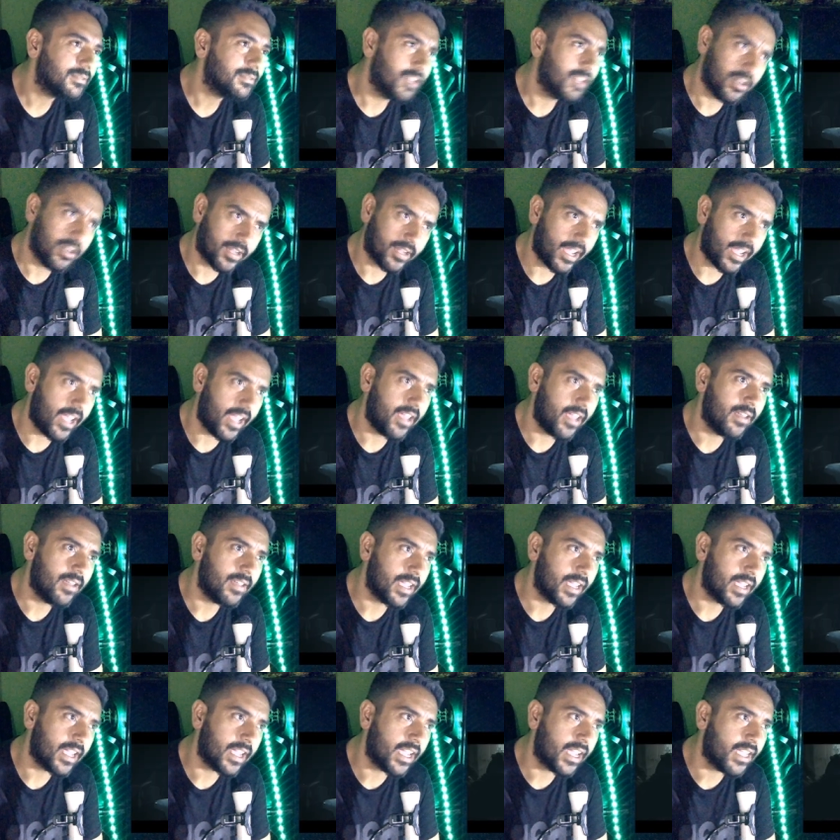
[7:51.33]
Okay,
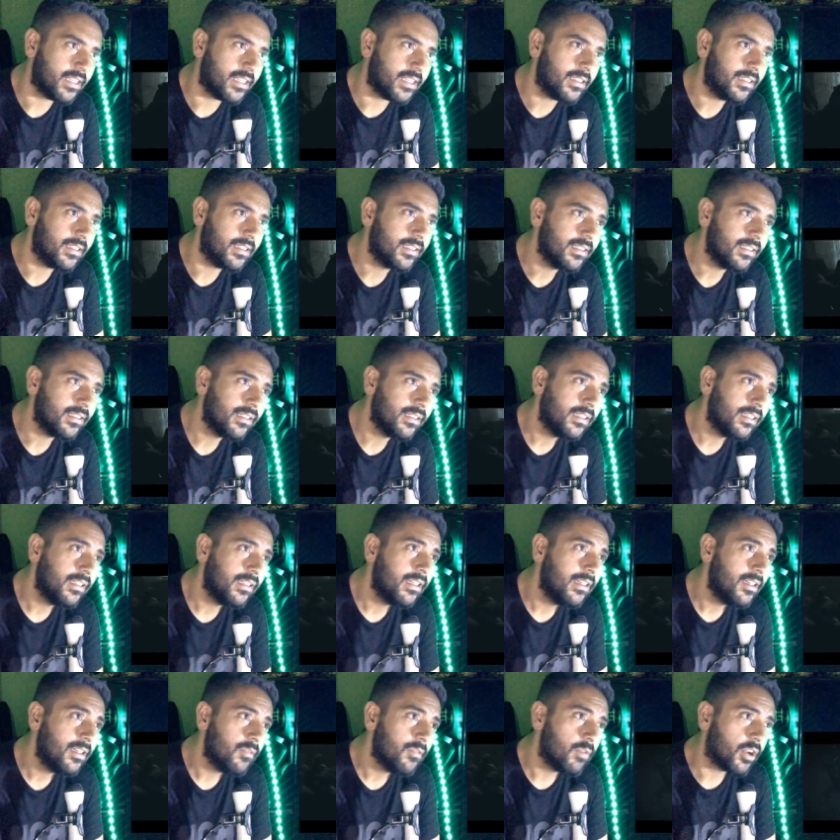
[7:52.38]
again.
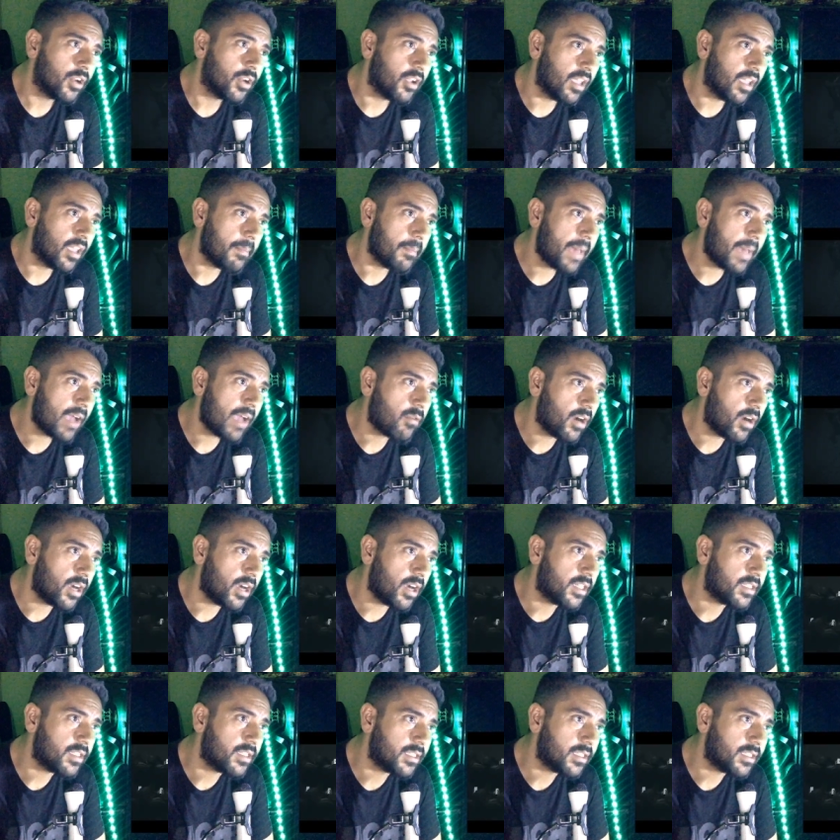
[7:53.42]
We're going backwards.